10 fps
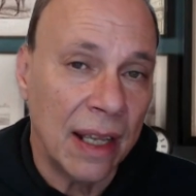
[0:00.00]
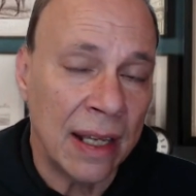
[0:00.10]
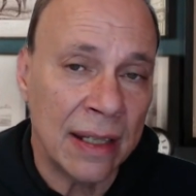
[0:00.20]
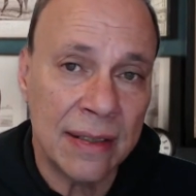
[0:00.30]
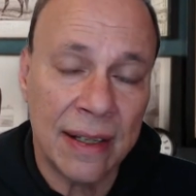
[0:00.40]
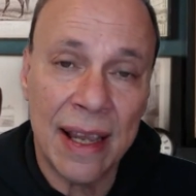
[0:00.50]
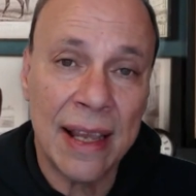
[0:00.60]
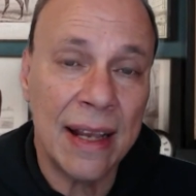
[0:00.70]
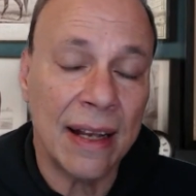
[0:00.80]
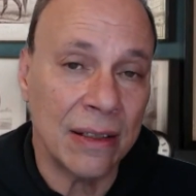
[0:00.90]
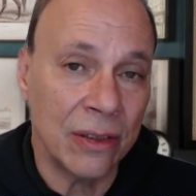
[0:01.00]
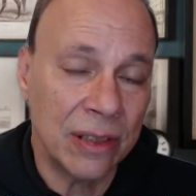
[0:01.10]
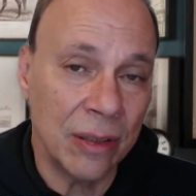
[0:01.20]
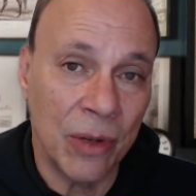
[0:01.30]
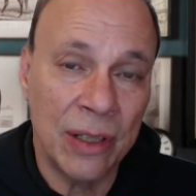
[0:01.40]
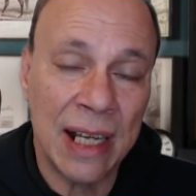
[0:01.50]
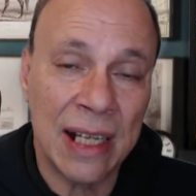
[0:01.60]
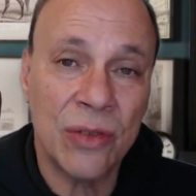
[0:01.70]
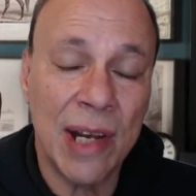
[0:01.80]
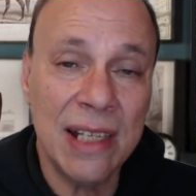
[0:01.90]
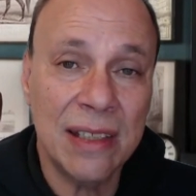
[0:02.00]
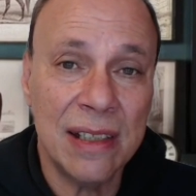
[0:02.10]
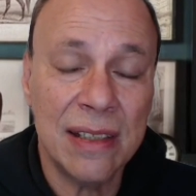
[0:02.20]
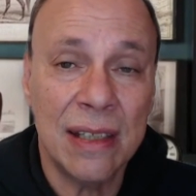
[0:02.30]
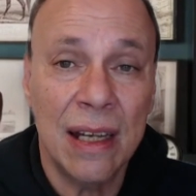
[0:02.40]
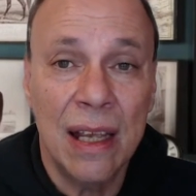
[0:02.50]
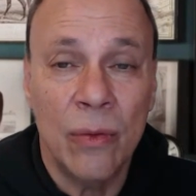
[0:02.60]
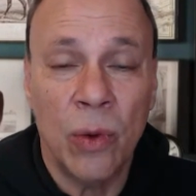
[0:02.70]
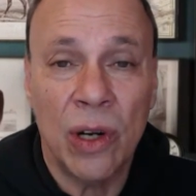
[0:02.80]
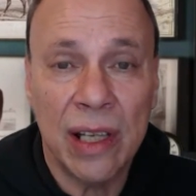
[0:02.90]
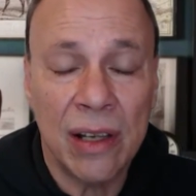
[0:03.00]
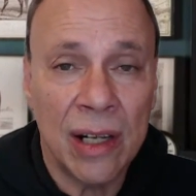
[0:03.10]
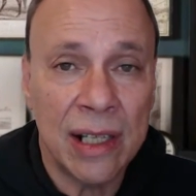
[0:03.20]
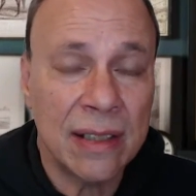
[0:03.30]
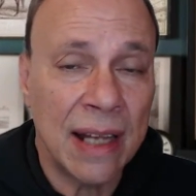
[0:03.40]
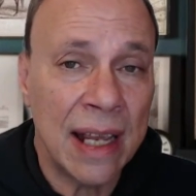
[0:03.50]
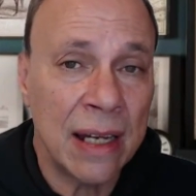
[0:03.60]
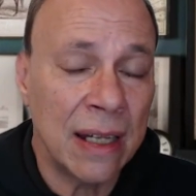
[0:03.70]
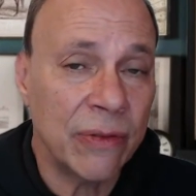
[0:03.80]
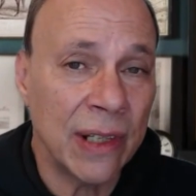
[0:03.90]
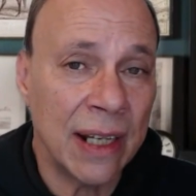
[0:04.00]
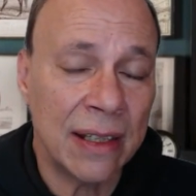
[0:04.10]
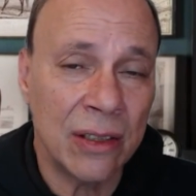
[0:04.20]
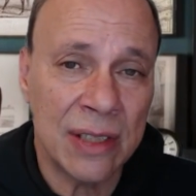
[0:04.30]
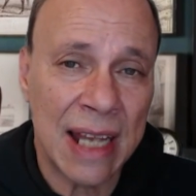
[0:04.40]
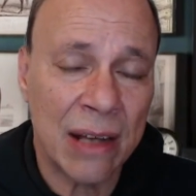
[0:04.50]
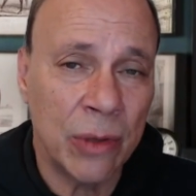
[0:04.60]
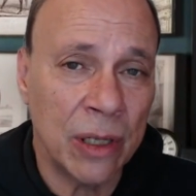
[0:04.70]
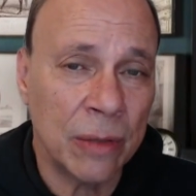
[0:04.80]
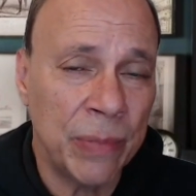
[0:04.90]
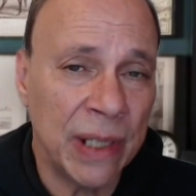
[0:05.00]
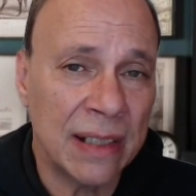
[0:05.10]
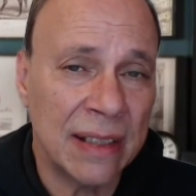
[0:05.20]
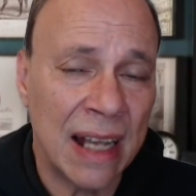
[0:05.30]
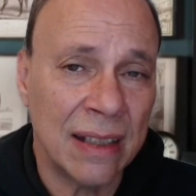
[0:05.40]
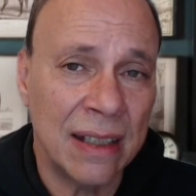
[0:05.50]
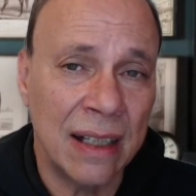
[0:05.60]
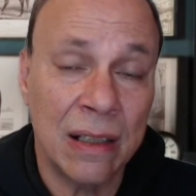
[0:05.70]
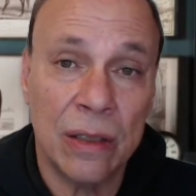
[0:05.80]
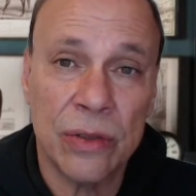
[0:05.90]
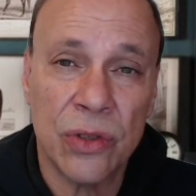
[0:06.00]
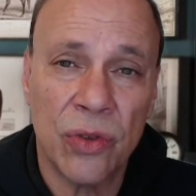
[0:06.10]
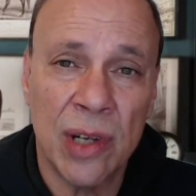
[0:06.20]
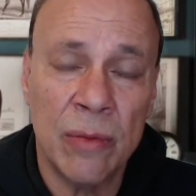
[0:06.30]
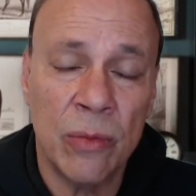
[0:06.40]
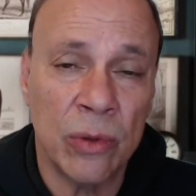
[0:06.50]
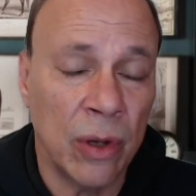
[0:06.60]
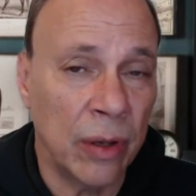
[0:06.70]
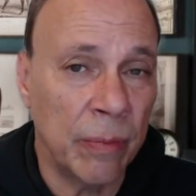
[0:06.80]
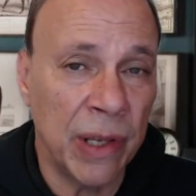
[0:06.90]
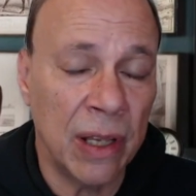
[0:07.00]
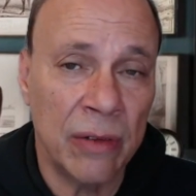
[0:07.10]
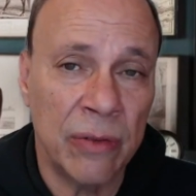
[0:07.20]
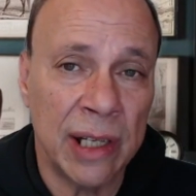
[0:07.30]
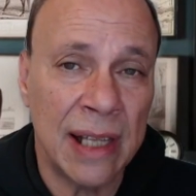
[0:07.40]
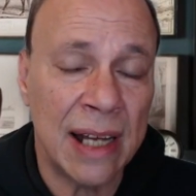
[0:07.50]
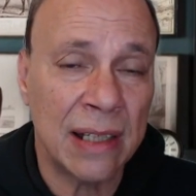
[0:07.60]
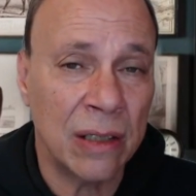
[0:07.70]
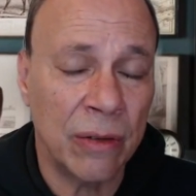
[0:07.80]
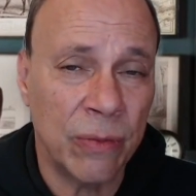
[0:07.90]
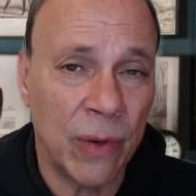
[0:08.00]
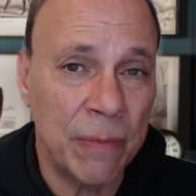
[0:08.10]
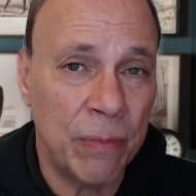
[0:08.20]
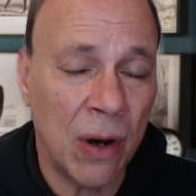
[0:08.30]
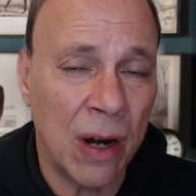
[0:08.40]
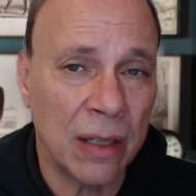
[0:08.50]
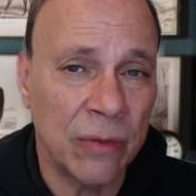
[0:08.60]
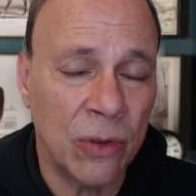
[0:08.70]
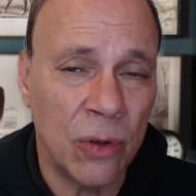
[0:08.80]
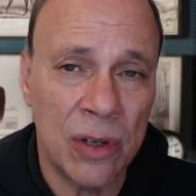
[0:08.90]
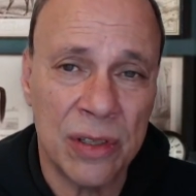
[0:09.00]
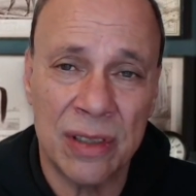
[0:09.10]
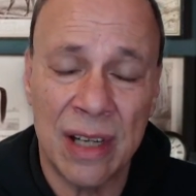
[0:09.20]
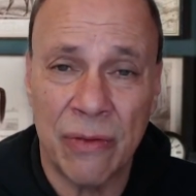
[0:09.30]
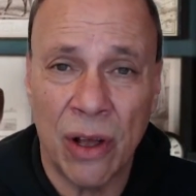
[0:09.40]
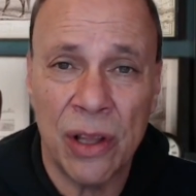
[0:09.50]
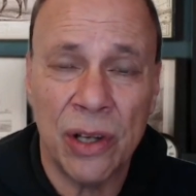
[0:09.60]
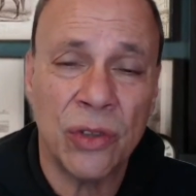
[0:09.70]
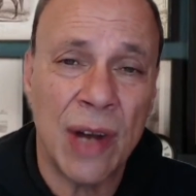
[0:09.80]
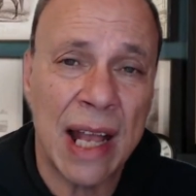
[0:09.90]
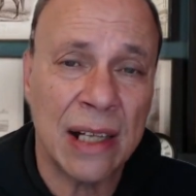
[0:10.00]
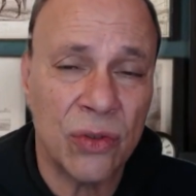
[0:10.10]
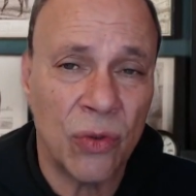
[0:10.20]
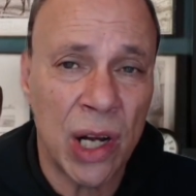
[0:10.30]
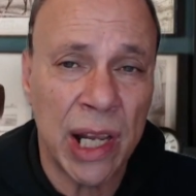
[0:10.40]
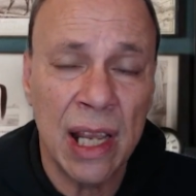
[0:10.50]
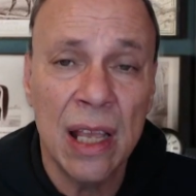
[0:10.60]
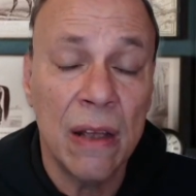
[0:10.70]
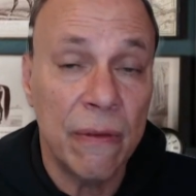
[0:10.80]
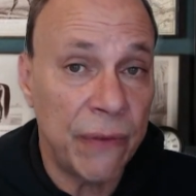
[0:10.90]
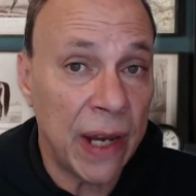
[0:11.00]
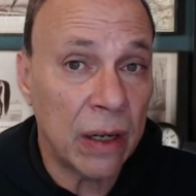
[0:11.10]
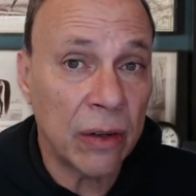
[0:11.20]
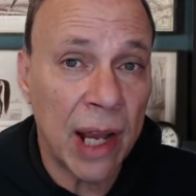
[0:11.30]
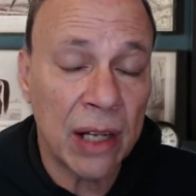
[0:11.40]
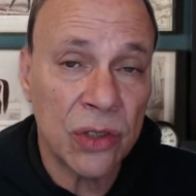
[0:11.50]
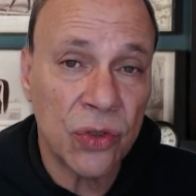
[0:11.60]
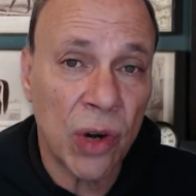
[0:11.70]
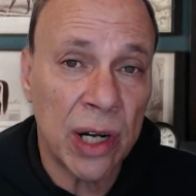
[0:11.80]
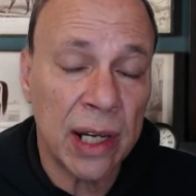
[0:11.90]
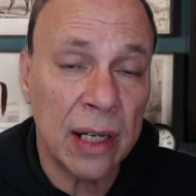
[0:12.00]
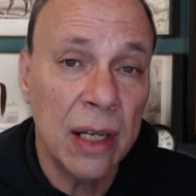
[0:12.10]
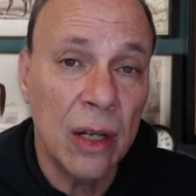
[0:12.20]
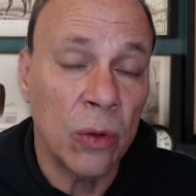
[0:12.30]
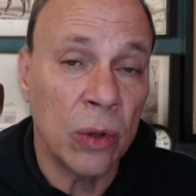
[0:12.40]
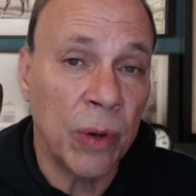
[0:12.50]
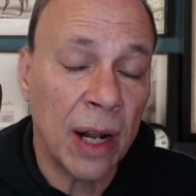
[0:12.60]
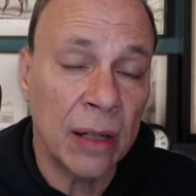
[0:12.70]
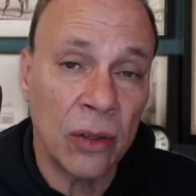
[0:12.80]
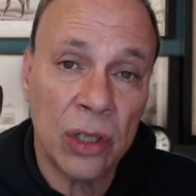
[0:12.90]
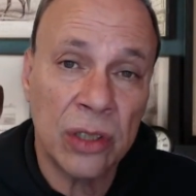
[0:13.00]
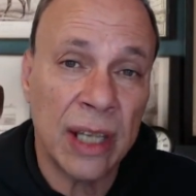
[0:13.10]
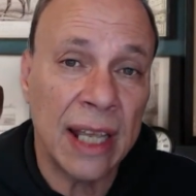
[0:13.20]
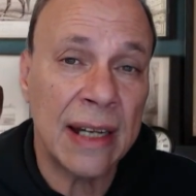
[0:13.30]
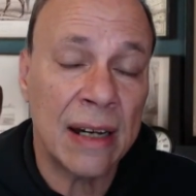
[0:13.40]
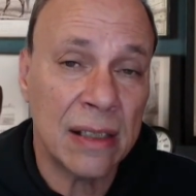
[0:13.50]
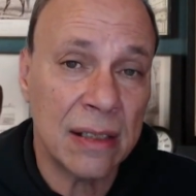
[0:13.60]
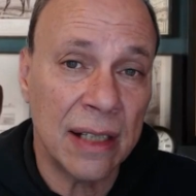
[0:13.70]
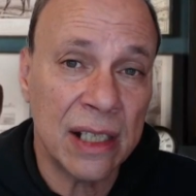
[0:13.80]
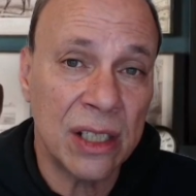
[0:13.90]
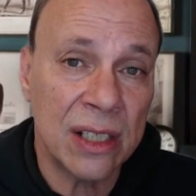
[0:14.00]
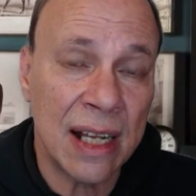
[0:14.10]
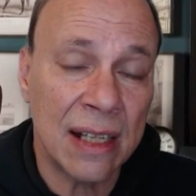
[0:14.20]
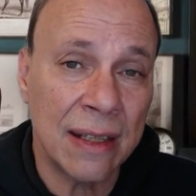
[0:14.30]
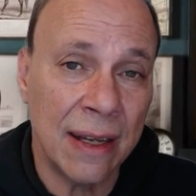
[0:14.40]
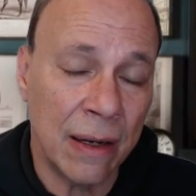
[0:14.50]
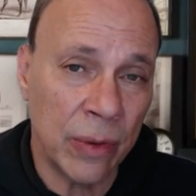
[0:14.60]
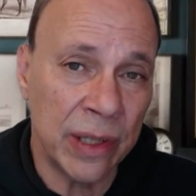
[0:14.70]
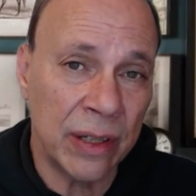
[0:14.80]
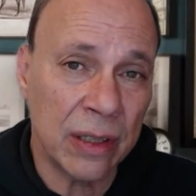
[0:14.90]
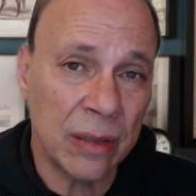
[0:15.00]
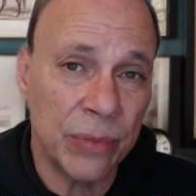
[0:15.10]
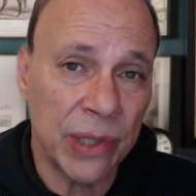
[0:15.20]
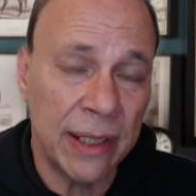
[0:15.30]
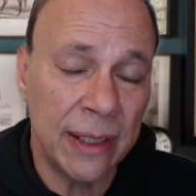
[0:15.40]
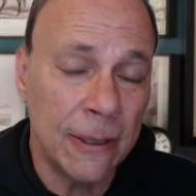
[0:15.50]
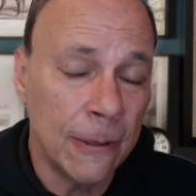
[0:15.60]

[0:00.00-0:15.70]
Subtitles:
And today, some nice races. Working on it today. Definitely get those Aqueduct picks out there. Gulfstream, we'll be covering that. Turfway Park, of course, and you have other tracks running, fairgrounds running. We'll probably look to get our selections out there when they're completed.